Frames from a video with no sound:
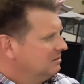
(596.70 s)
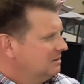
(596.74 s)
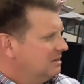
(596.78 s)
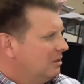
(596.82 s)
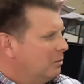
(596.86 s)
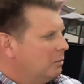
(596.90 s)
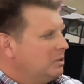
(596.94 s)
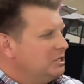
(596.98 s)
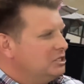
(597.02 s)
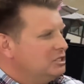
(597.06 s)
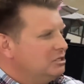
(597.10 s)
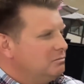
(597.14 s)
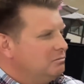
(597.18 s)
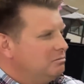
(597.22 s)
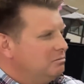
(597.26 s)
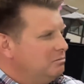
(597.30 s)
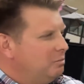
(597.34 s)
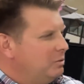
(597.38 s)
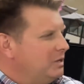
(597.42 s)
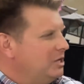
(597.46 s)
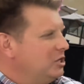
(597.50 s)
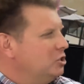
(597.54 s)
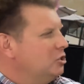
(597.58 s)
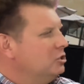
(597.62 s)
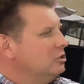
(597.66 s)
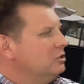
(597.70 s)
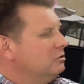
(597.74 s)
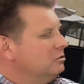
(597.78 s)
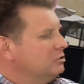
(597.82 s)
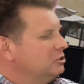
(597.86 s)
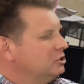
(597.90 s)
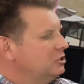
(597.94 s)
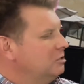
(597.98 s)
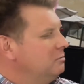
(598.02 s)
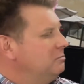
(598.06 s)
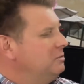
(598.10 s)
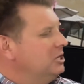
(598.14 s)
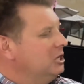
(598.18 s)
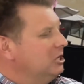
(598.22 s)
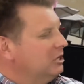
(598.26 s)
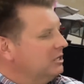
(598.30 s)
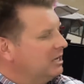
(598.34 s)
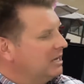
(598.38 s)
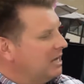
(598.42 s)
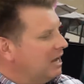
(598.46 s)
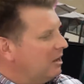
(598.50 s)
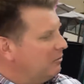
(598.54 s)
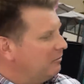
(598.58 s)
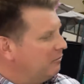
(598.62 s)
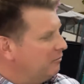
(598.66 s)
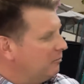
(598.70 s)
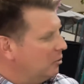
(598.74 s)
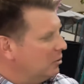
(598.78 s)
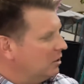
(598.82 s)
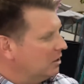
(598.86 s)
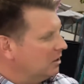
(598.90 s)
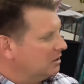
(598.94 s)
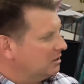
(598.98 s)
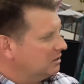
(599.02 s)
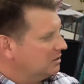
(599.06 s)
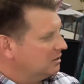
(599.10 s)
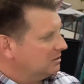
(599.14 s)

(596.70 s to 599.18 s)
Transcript: that we should, we could, or should be looking out for?